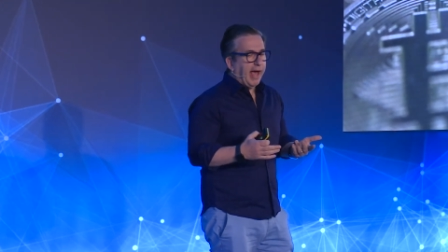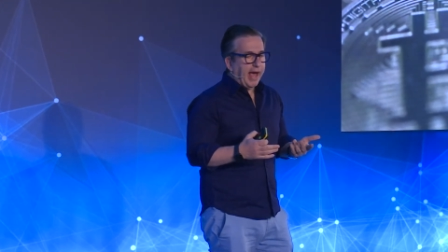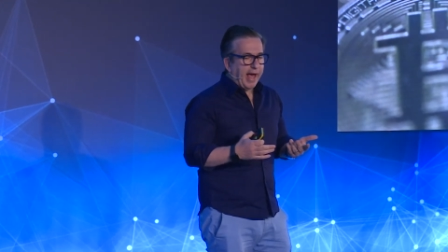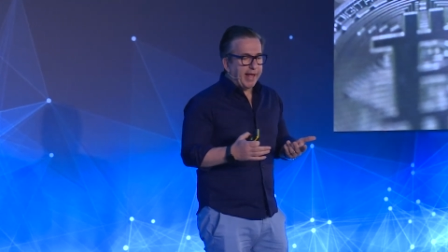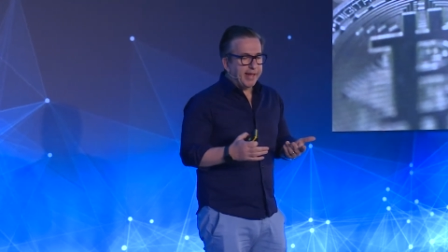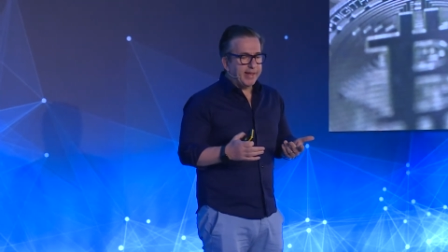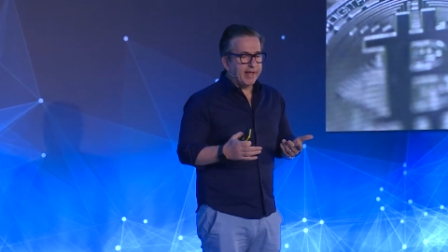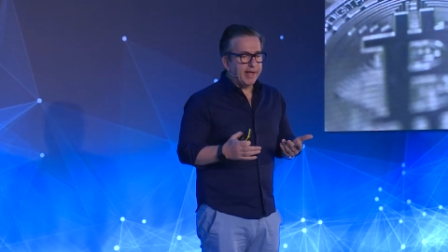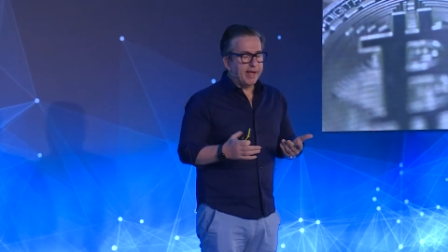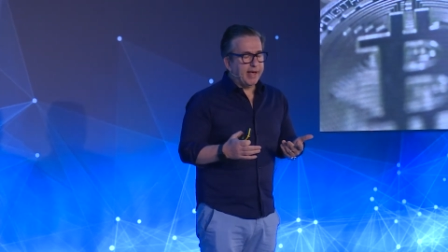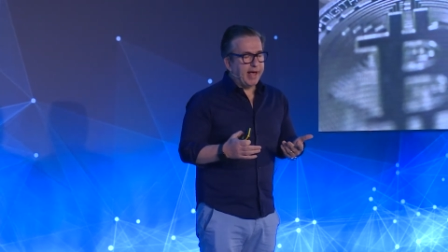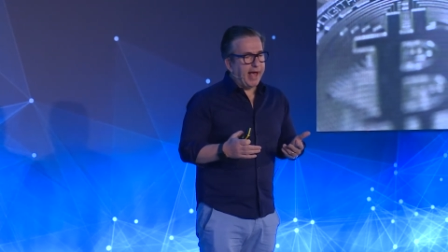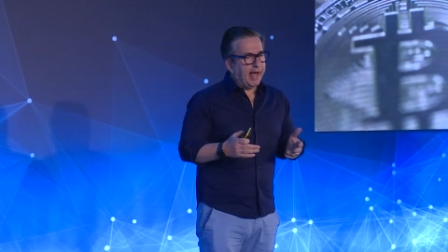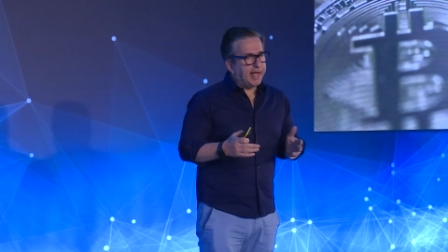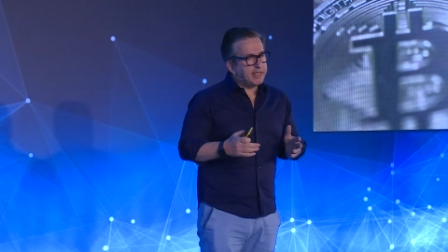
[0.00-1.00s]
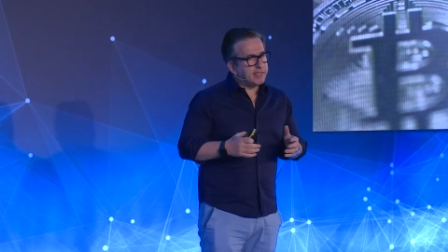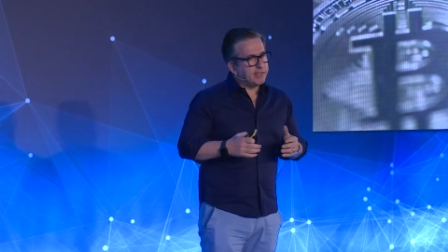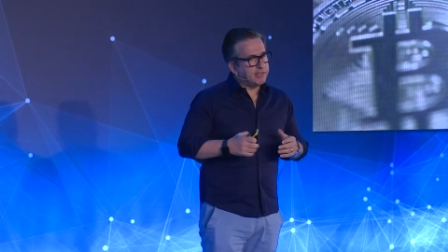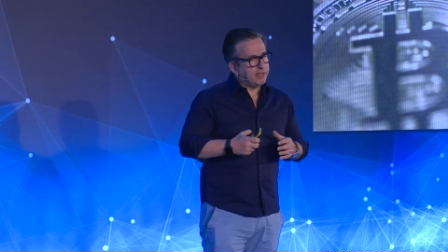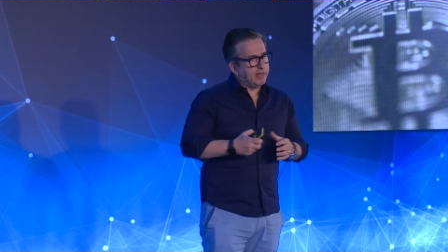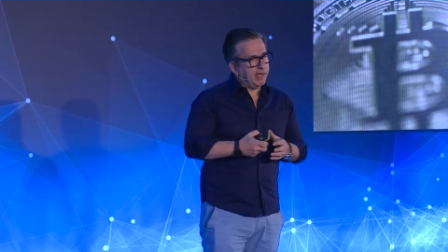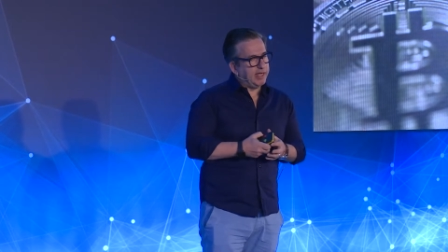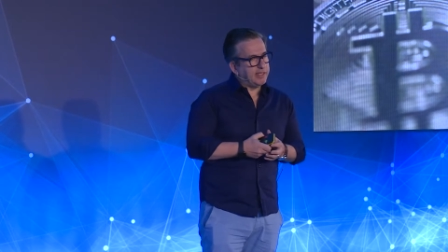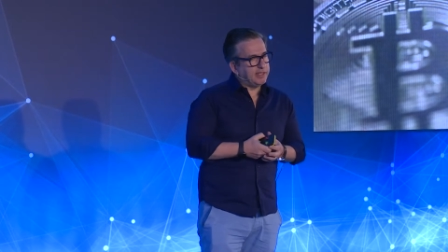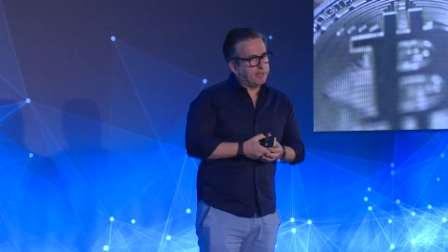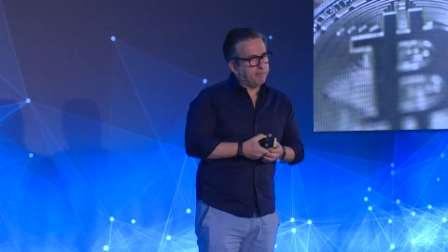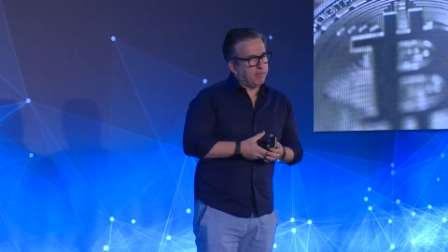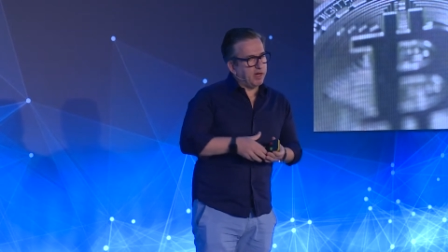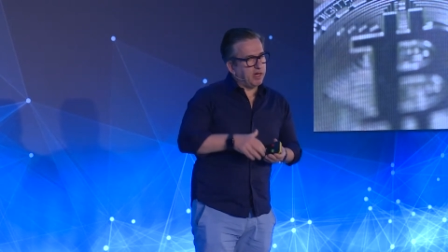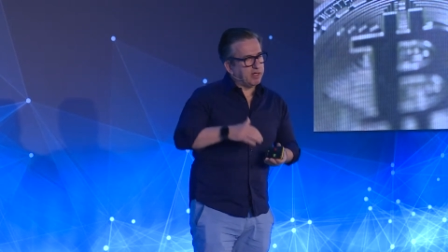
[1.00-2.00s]
And as, as the
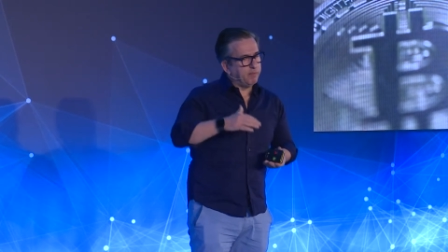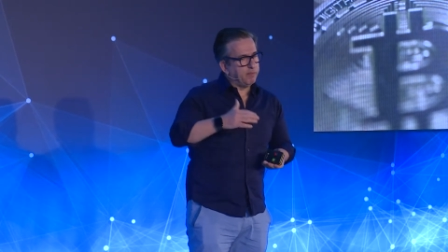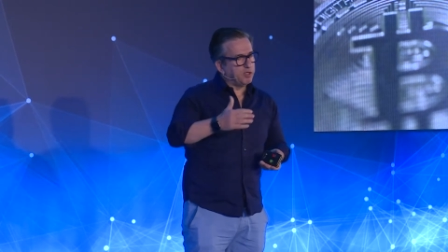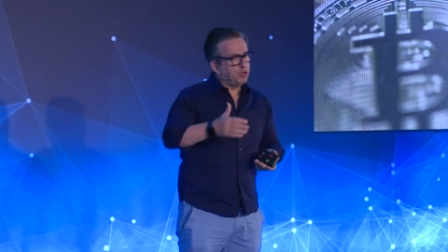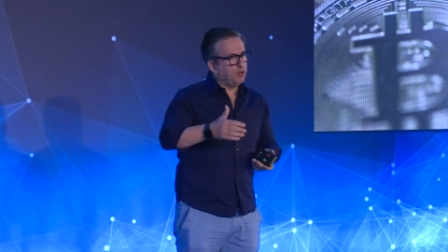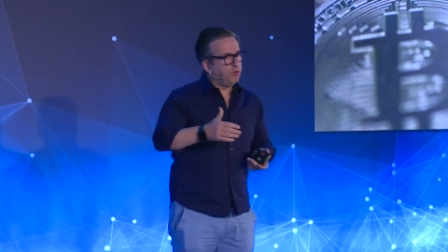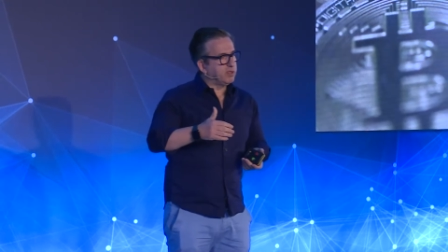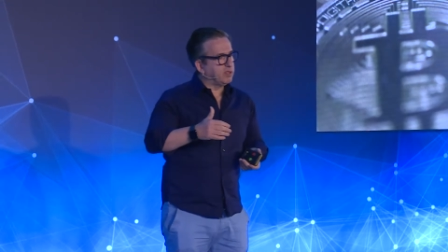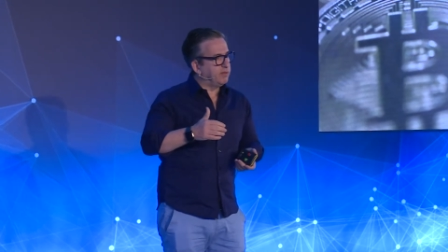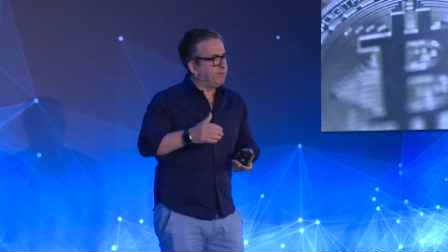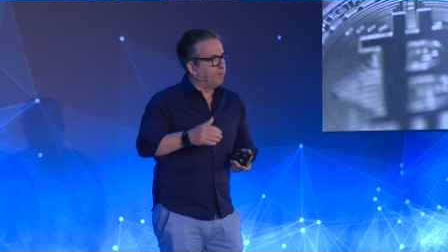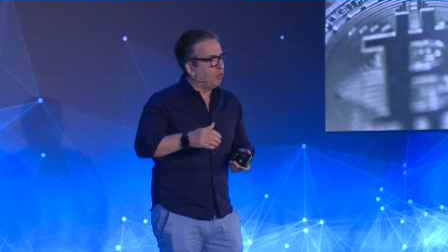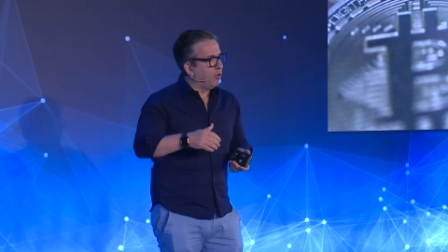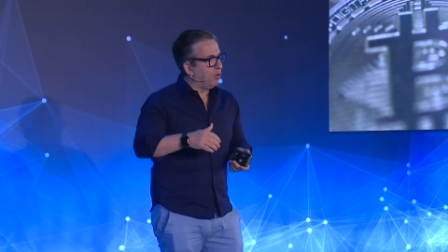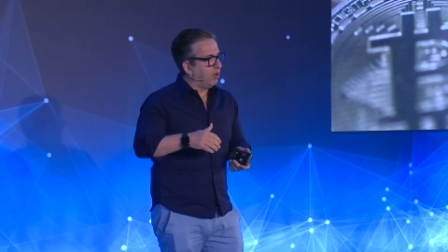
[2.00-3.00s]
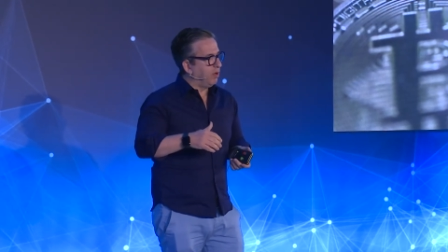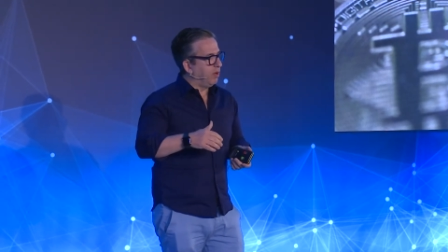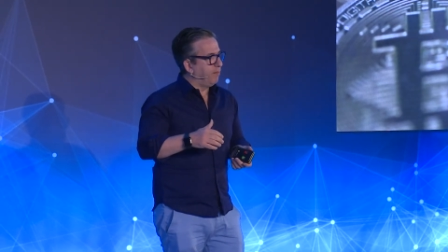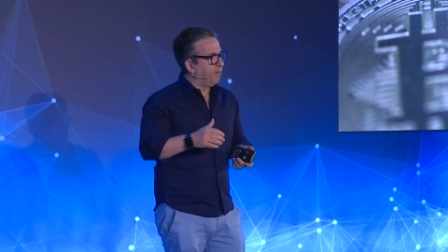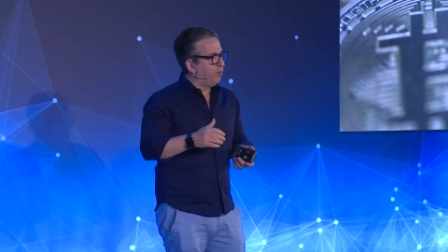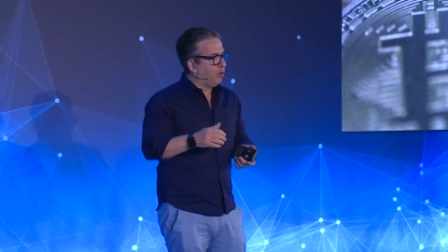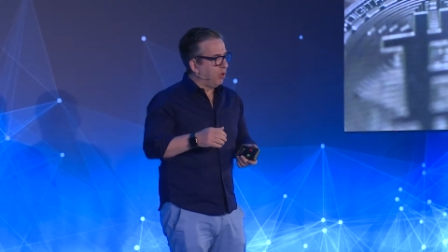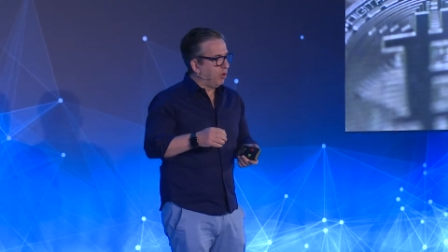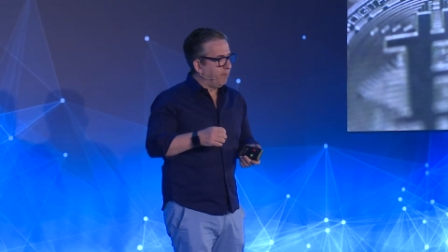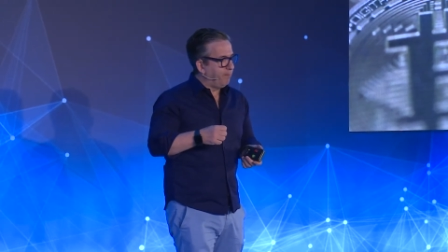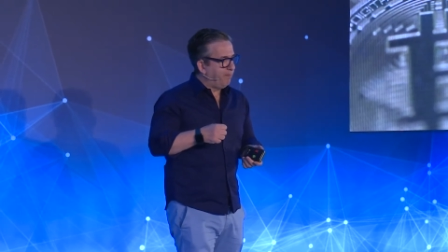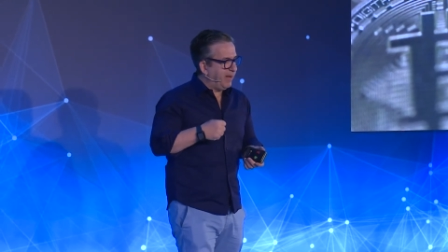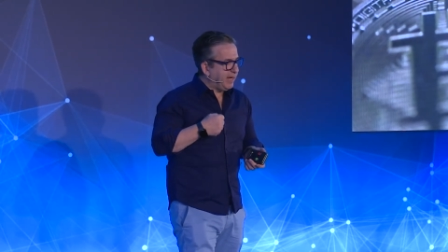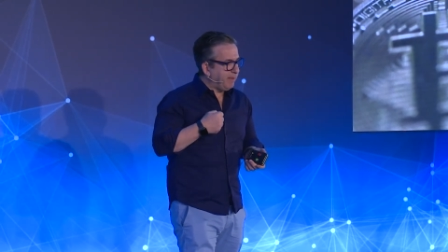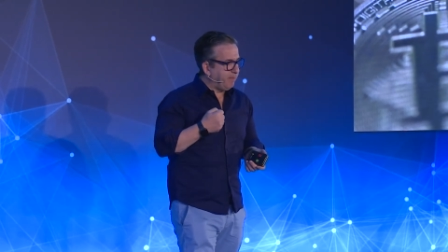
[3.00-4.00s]
market matures and more, more
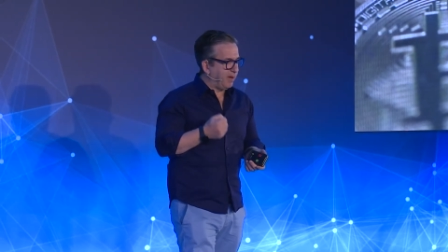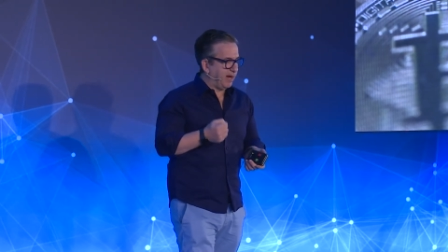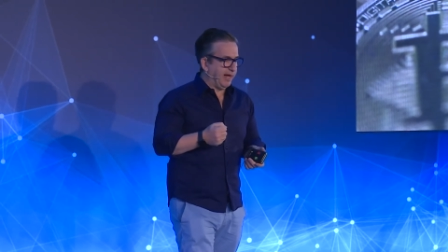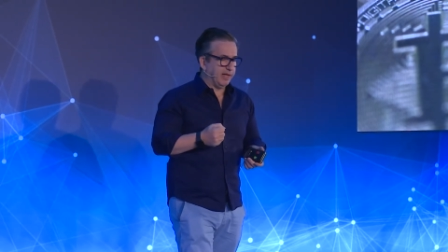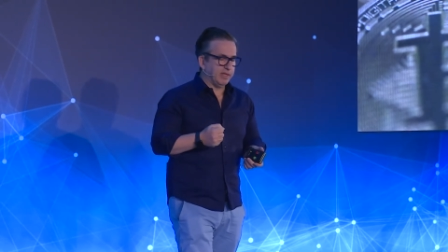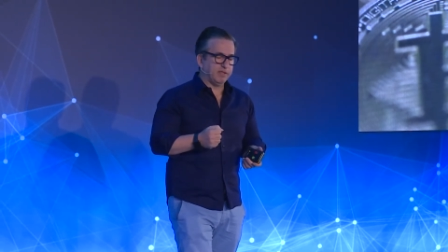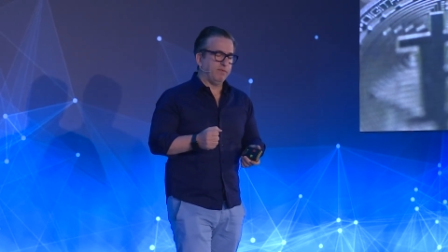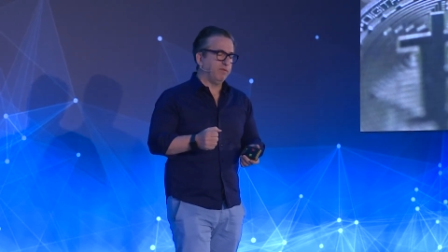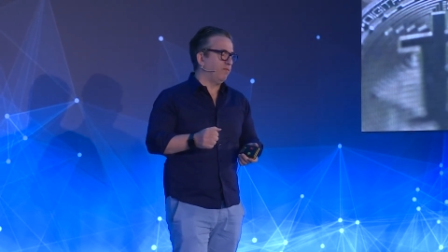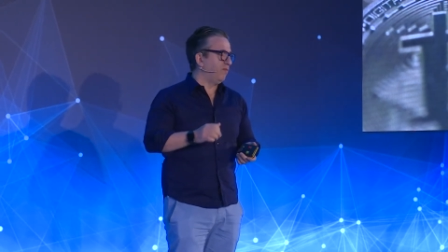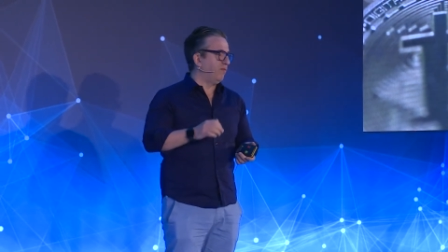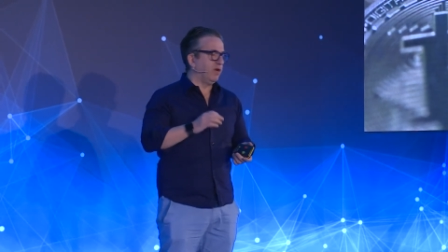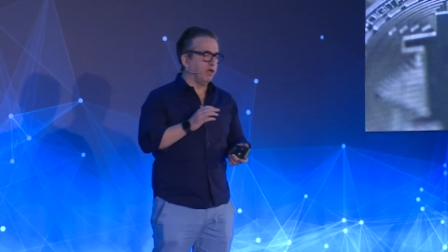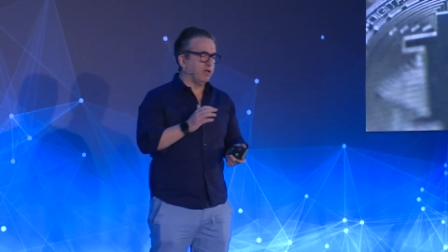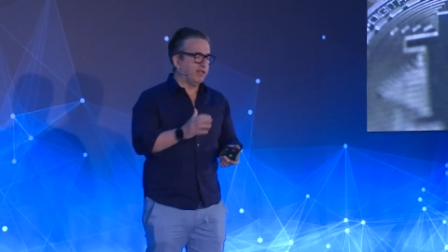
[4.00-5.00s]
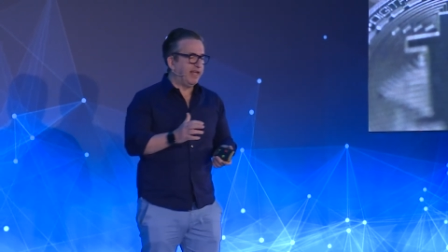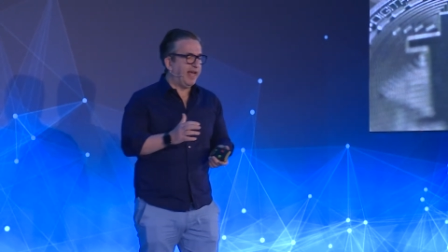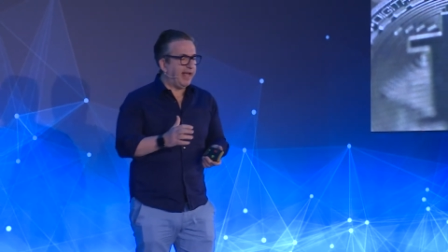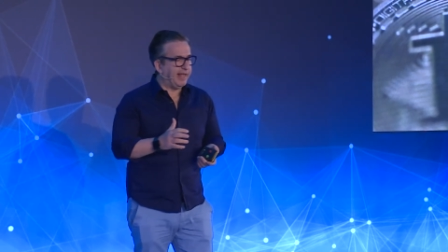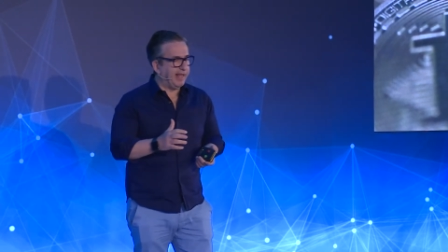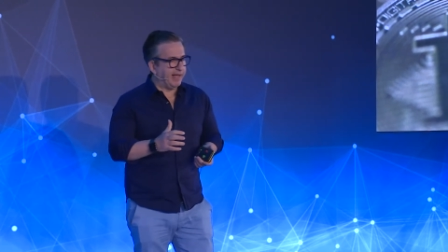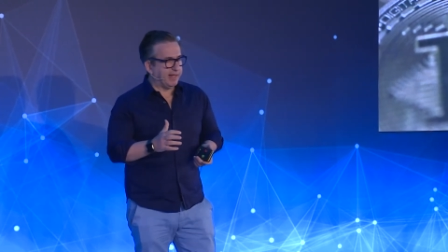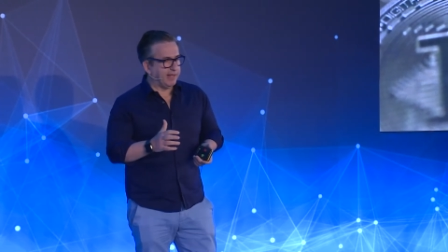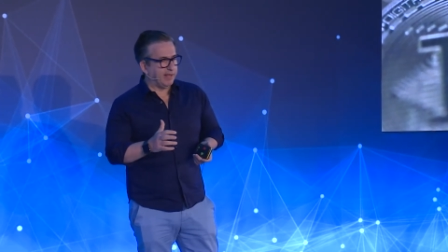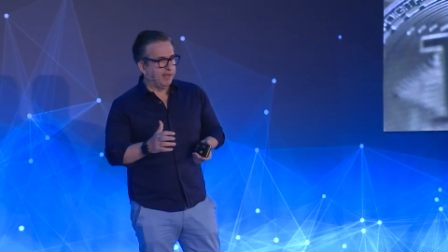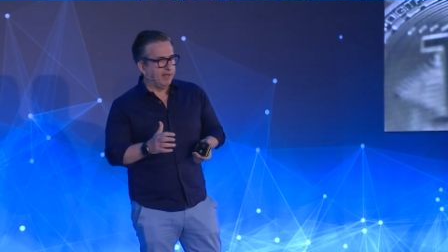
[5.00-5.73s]
big players, we're not there yet,